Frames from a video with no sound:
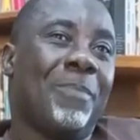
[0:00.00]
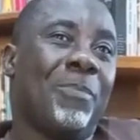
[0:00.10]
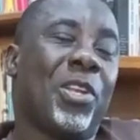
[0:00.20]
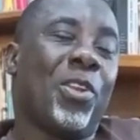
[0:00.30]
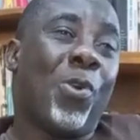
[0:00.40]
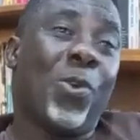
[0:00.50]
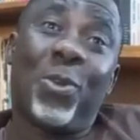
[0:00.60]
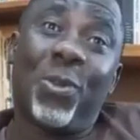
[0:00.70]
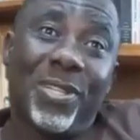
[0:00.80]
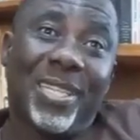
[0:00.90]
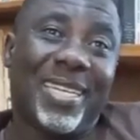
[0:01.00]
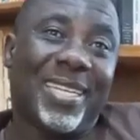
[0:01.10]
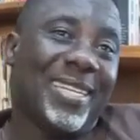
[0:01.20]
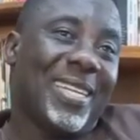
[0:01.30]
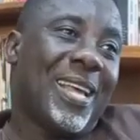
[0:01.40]
But the coconut
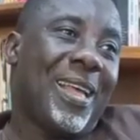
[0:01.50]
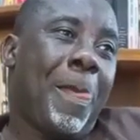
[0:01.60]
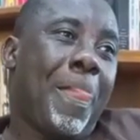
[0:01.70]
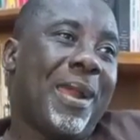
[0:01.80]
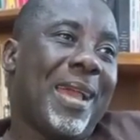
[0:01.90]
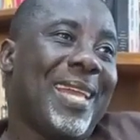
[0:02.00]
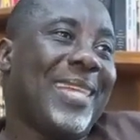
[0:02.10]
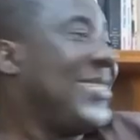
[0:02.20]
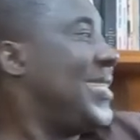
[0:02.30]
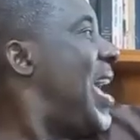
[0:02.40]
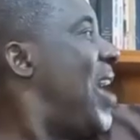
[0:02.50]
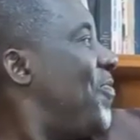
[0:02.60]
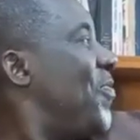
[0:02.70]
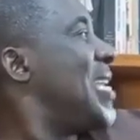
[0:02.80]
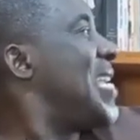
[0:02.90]
tree is there
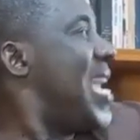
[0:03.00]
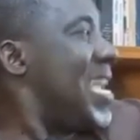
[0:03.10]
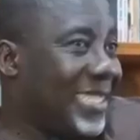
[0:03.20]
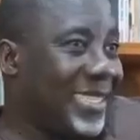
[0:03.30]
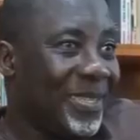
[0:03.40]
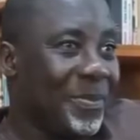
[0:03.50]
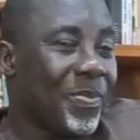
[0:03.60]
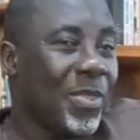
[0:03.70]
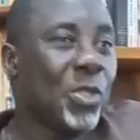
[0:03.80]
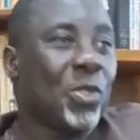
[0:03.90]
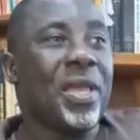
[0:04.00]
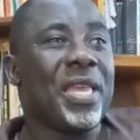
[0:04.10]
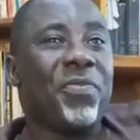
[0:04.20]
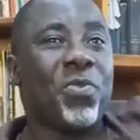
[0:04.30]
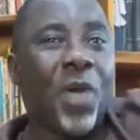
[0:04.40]
for years. So
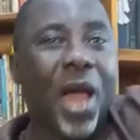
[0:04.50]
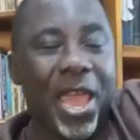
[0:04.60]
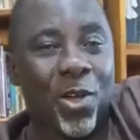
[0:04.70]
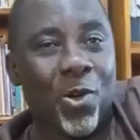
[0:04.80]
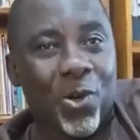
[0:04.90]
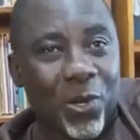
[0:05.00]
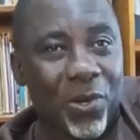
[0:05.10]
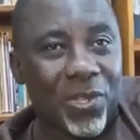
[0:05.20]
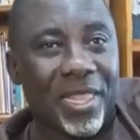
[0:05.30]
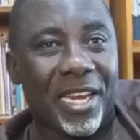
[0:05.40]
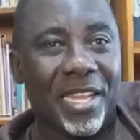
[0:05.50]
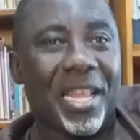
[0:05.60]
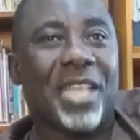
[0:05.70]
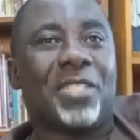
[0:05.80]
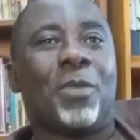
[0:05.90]
if you are a coconut tree
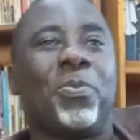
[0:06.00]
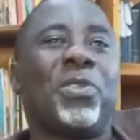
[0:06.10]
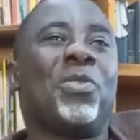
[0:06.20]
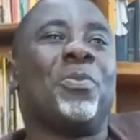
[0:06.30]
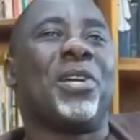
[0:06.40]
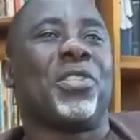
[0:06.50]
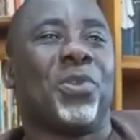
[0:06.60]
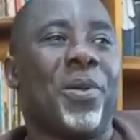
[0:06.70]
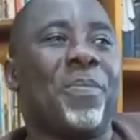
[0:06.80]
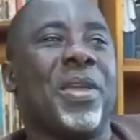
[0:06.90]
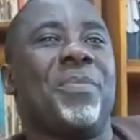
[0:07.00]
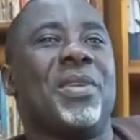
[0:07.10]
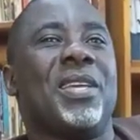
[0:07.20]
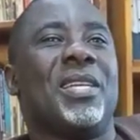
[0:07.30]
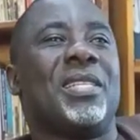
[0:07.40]
that is supposed to mature
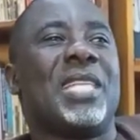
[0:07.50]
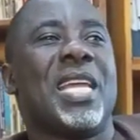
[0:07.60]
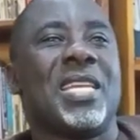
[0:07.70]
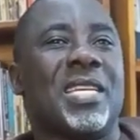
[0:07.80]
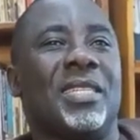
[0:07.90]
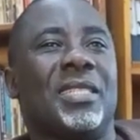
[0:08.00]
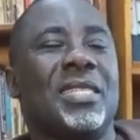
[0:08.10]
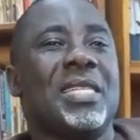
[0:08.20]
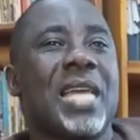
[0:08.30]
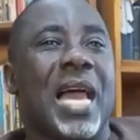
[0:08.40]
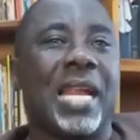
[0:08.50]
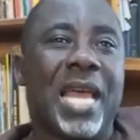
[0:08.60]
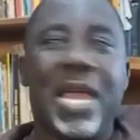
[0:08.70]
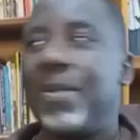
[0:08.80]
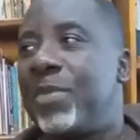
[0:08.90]
maybe in 10 years, and
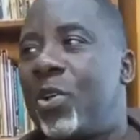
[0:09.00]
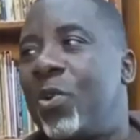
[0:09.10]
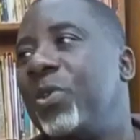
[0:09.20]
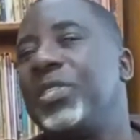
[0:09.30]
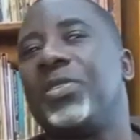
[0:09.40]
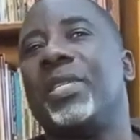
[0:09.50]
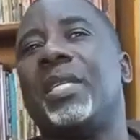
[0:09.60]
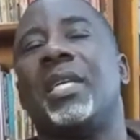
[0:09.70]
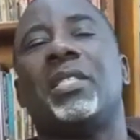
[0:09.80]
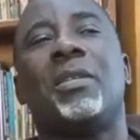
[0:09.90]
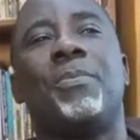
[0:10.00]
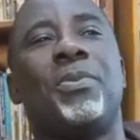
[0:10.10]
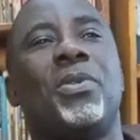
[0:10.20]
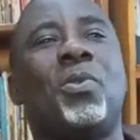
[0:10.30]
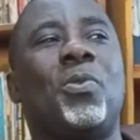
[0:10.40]
I am a corn tree that is
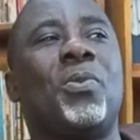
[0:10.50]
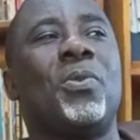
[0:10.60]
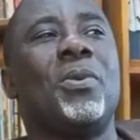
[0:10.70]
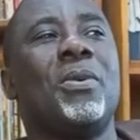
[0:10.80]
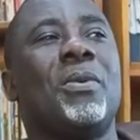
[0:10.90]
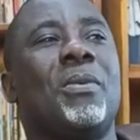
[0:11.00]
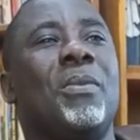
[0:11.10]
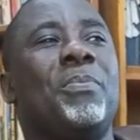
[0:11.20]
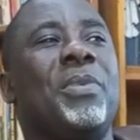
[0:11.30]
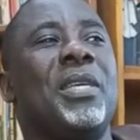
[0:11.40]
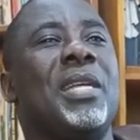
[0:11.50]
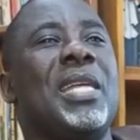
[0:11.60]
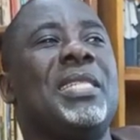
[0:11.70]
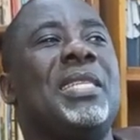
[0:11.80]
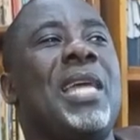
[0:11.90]
supposed to be
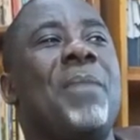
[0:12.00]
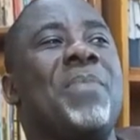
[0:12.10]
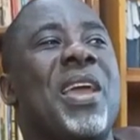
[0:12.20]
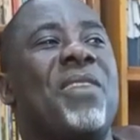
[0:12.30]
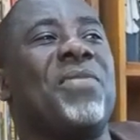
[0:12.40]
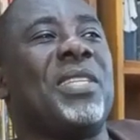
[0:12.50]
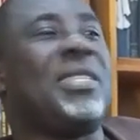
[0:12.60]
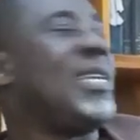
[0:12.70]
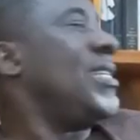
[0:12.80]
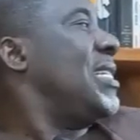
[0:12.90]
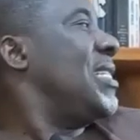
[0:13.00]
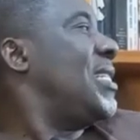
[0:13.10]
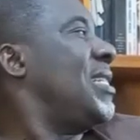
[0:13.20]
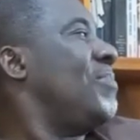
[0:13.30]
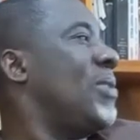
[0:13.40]
ready and be harvested in
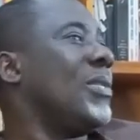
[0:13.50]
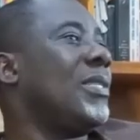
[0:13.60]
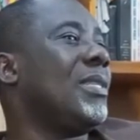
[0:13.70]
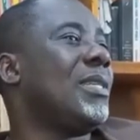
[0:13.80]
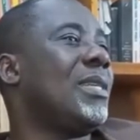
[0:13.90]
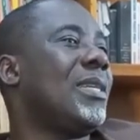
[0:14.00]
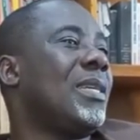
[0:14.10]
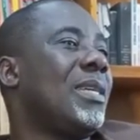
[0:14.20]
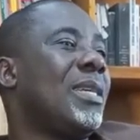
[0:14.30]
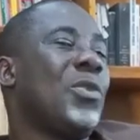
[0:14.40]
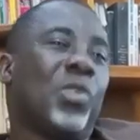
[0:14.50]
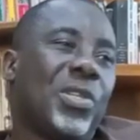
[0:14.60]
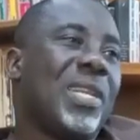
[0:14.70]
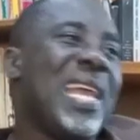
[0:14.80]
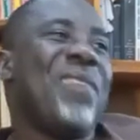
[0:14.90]
3 months, you
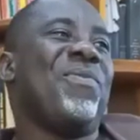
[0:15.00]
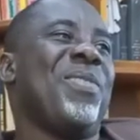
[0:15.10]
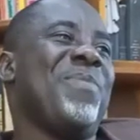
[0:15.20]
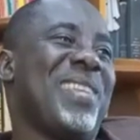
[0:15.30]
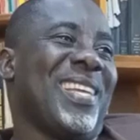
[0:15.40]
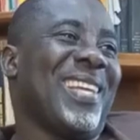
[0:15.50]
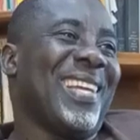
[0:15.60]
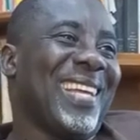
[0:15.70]
shouldn't envy me.